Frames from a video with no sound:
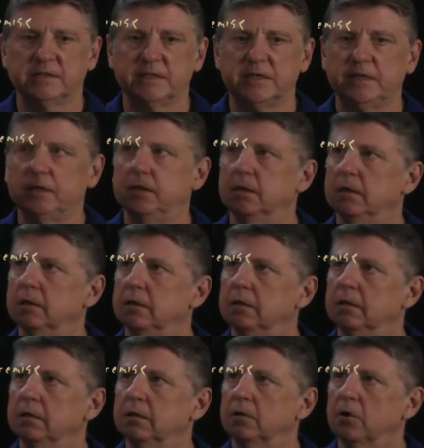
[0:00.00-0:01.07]
the
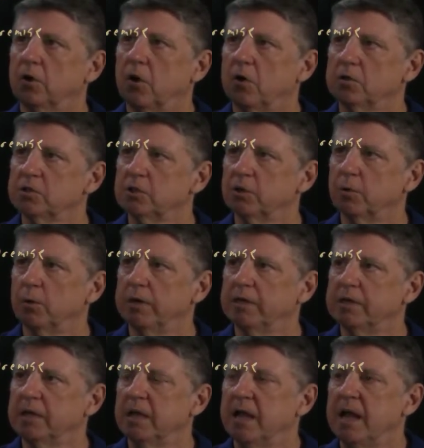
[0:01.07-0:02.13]

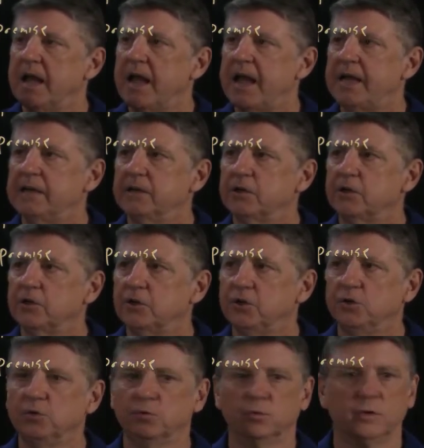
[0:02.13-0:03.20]
consequent, and
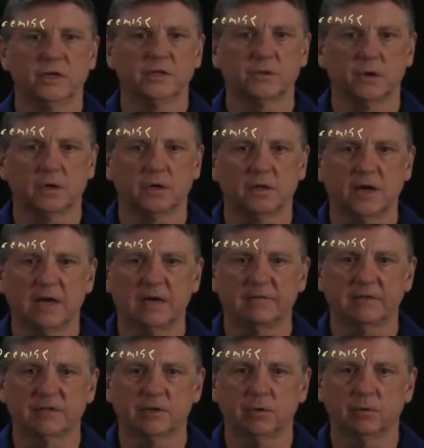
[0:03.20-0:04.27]
Q is on a line of
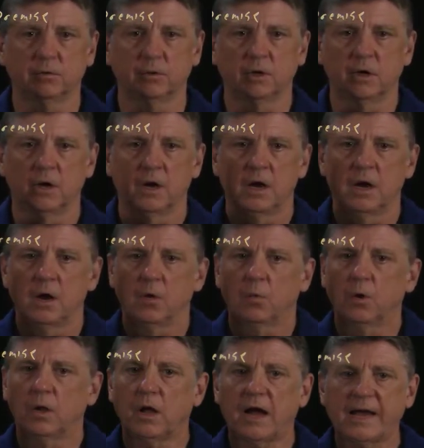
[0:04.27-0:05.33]
its own.
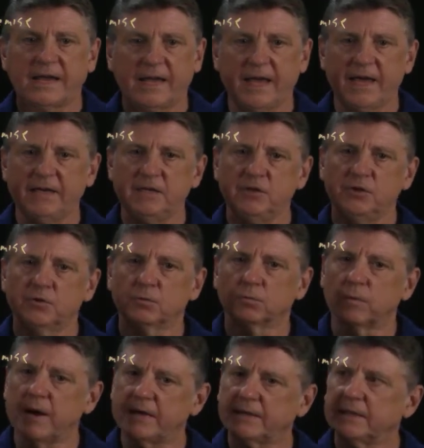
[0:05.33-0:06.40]
Well, I can't
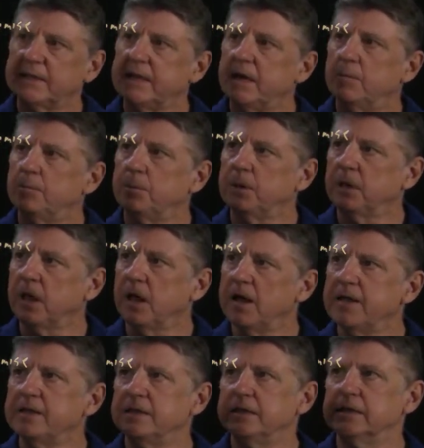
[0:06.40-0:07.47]
directly
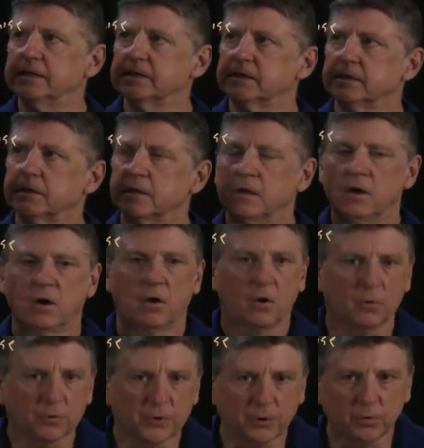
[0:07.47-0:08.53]
apply this,
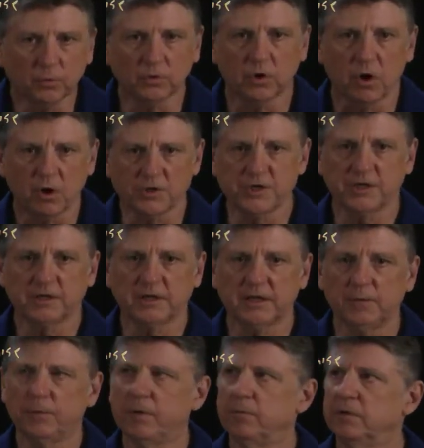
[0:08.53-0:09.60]
although
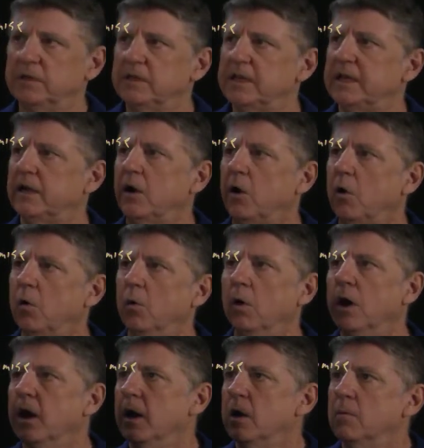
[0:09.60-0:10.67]
logically we would think, oh,
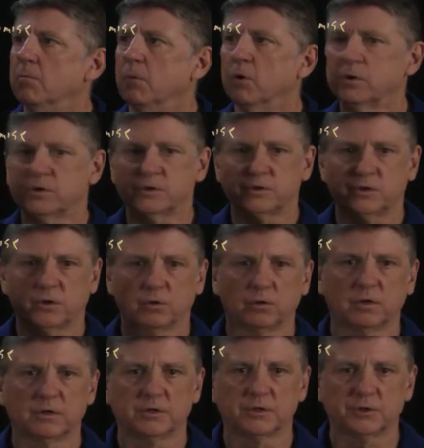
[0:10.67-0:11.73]
Modus
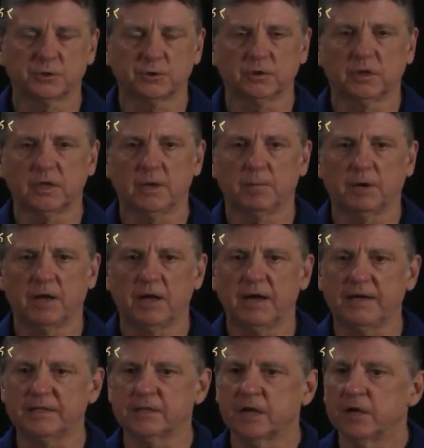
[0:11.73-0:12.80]
Tollens certainly
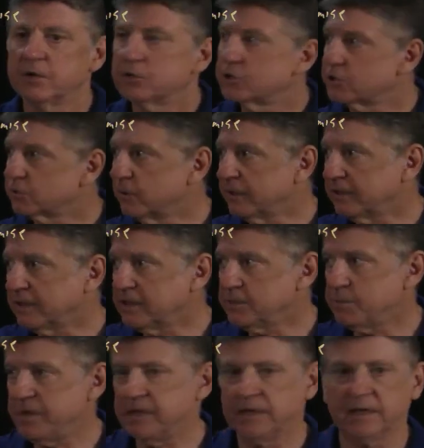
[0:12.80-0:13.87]
applies. Strictly
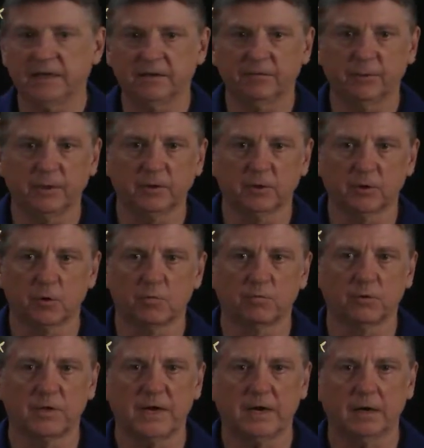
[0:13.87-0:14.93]
speaking, if we look
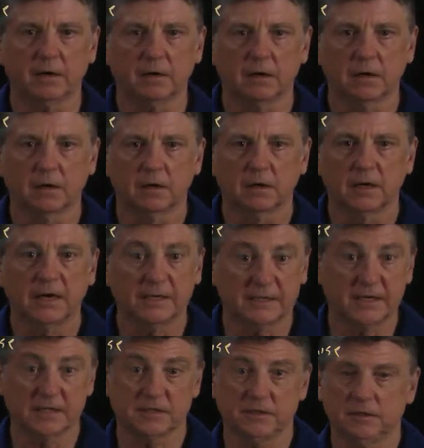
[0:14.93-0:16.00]
over there, it
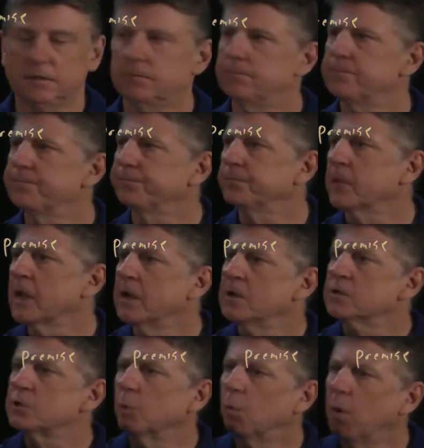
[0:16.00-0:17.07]
doesn't.
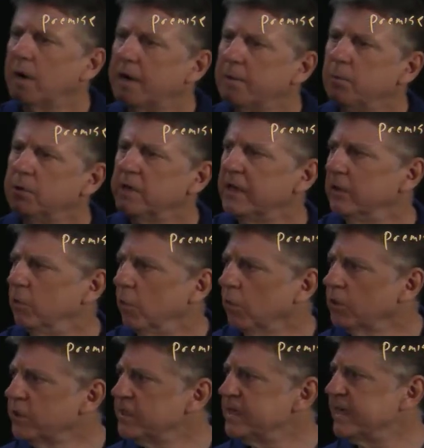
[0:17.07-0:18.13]
So what I would, in
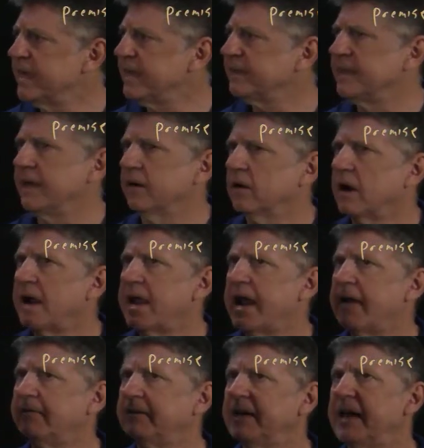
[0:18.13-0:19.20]
order to get there, I
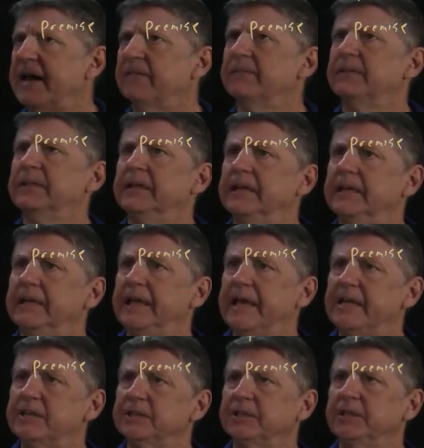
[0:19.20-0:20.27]
have to have the
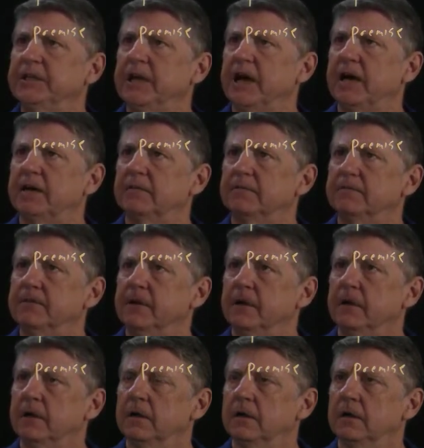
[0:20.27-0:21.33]
negation of
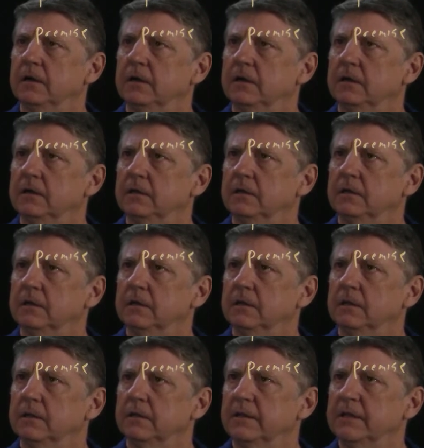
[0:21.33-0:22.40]

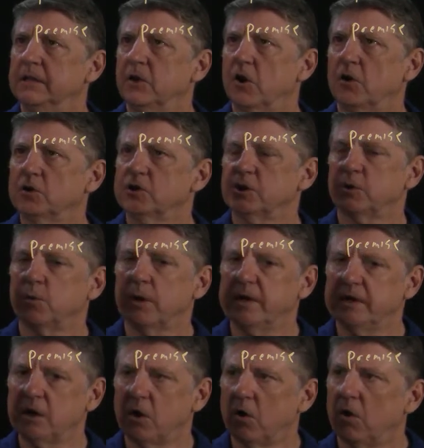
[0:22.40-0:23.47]
the
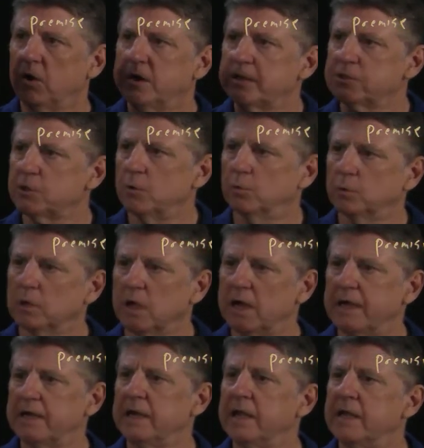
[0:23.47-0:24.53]
consequent on its own
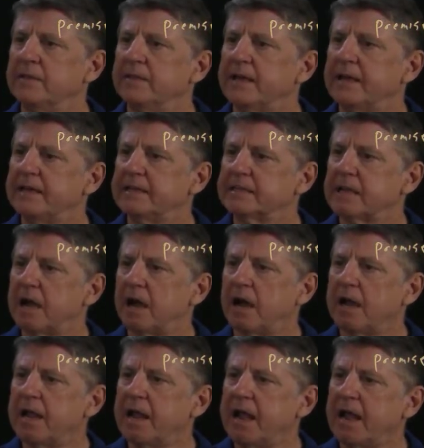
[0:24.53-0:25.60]
line. That is,
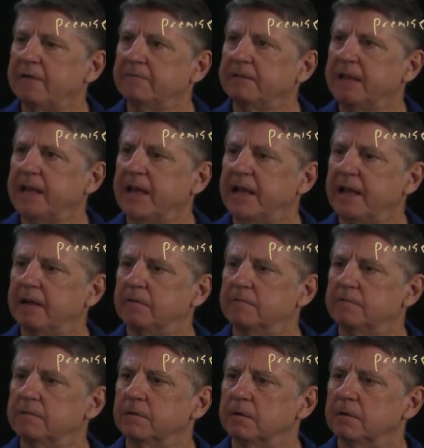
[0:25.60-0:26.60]
I have to have